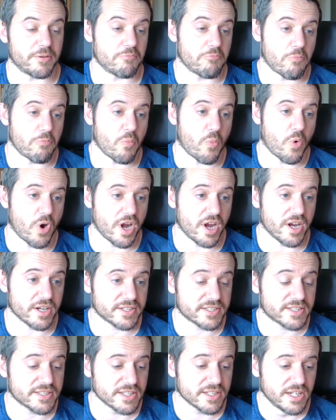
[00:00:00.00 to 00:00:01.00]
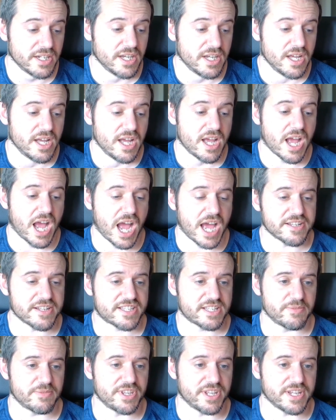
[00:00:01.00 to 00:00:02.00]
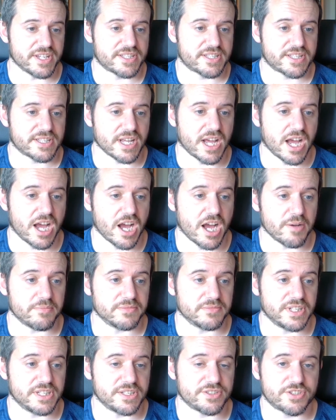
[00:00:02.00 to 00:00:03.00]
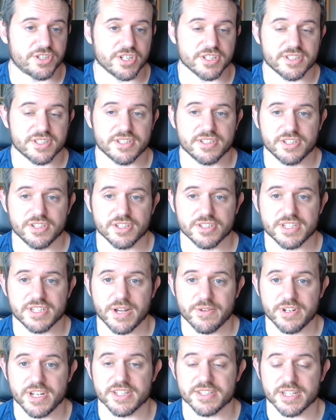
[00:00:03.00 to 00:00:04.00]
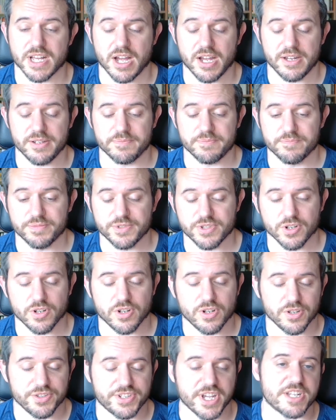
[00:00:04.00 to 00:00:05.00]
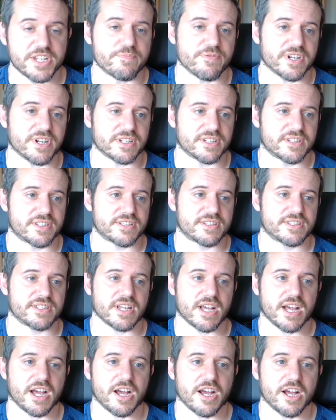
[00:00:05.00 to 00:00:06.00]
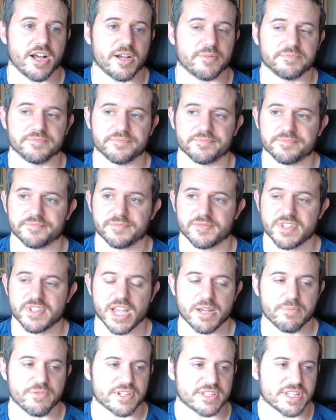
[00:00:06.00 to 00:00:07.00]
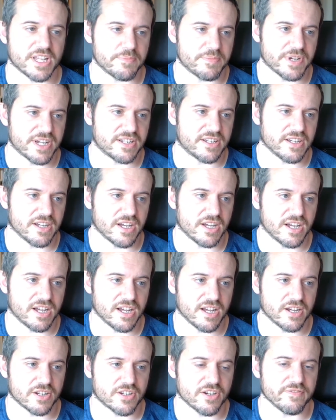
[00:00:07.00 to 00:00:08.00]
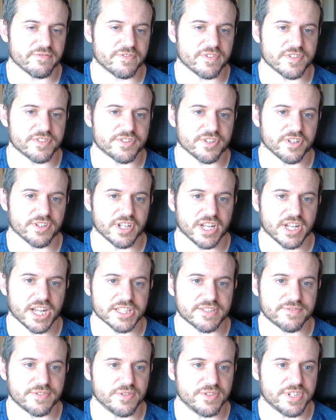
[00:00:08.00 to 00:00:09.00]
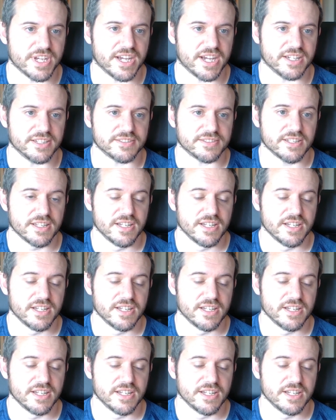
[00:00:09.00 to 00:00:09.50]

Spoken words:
works. And some of this is just how it is. I saw Databricks. Databricks had a big conference on the last few days.